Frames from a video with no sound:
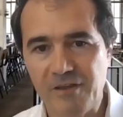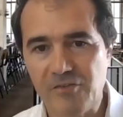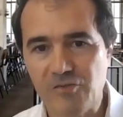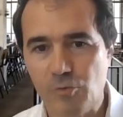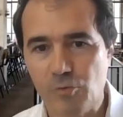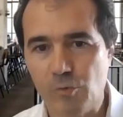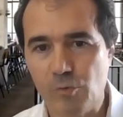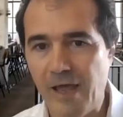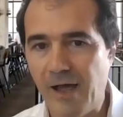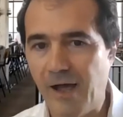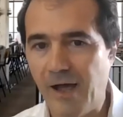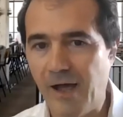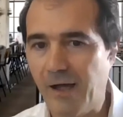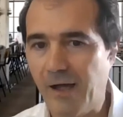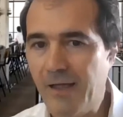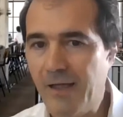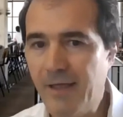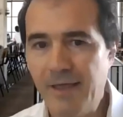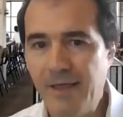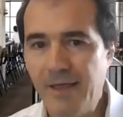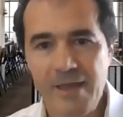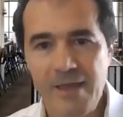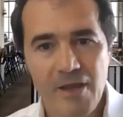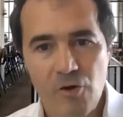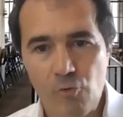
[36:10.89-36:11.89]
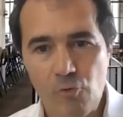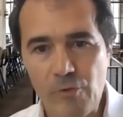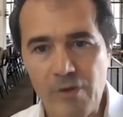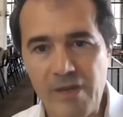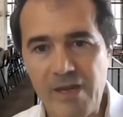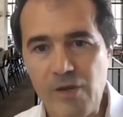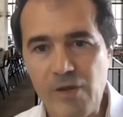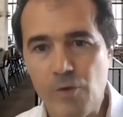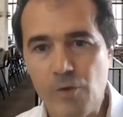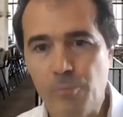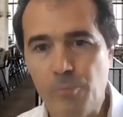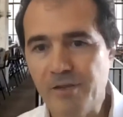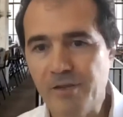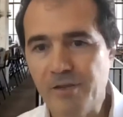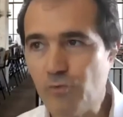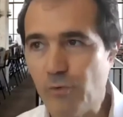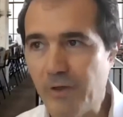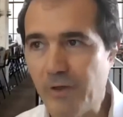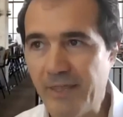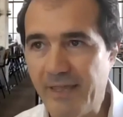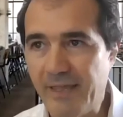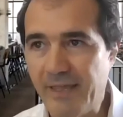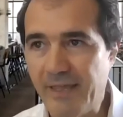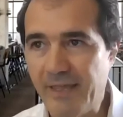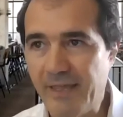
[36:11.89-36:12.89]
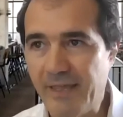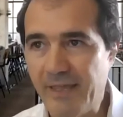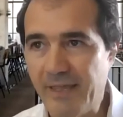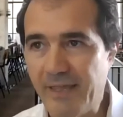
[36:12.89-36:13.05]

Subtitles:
So we are really open to engage,